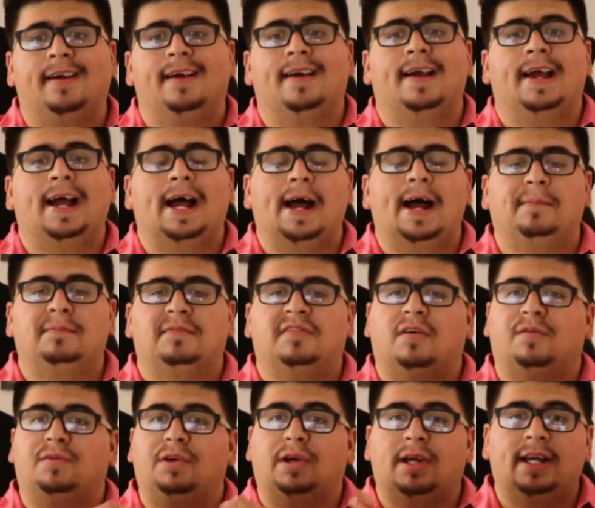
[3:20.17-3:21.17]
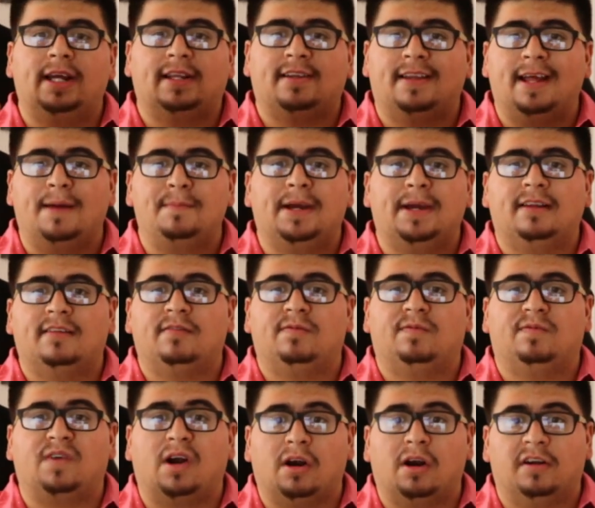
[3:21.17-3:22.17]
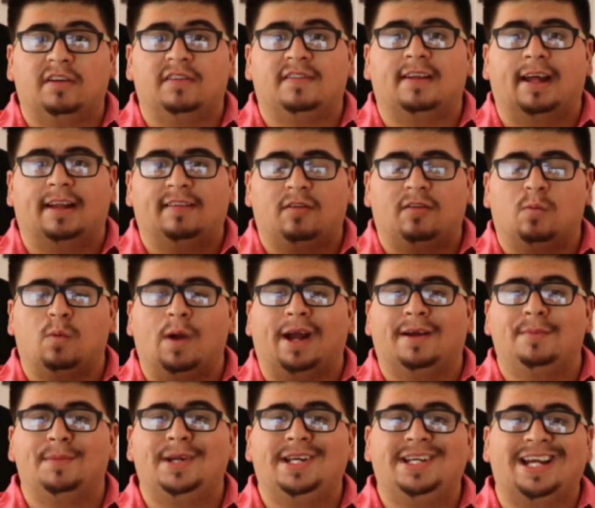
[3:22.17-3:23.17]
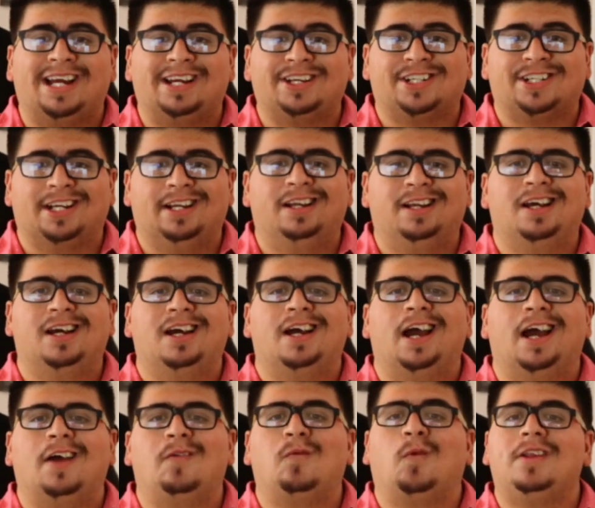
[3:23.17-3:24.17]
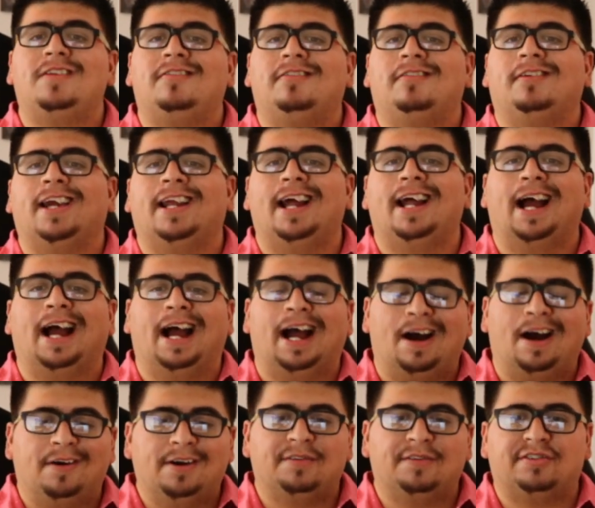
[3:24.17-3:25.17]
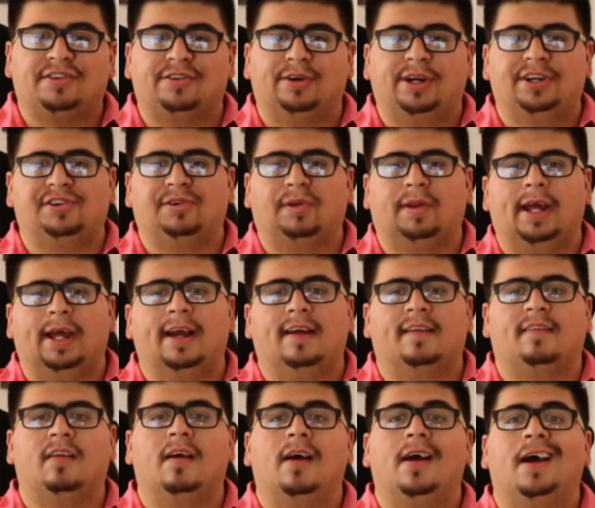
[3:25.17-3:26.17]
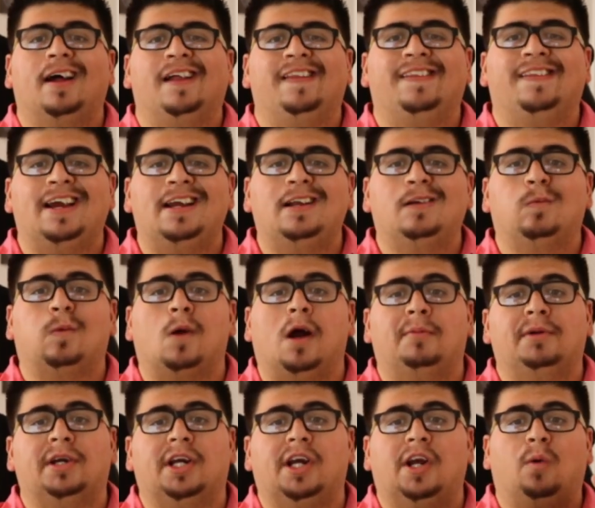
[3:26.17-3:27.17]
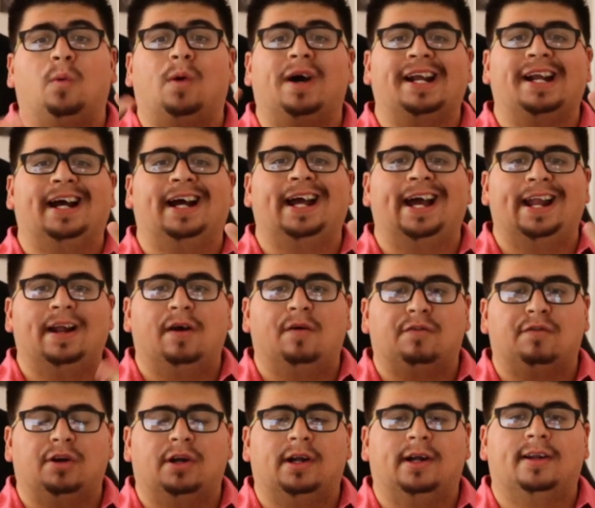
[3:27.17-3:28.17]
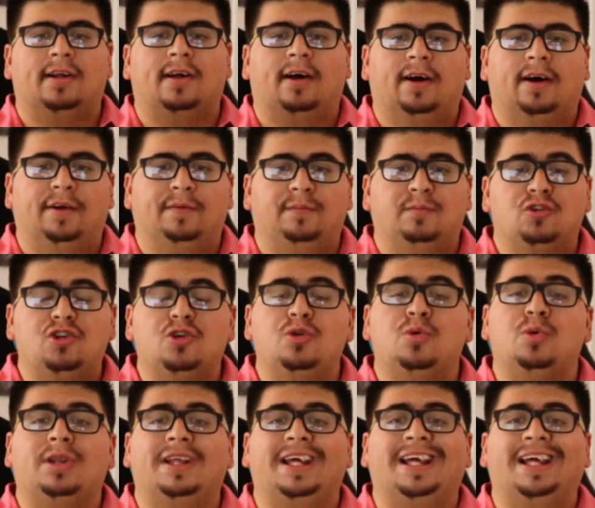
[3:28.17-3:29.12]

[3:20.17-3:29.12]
Um, so if you can get to that maze first, that's a recommendation. And once you get out of Stranger Things, then probably you're gonna want to head over um to the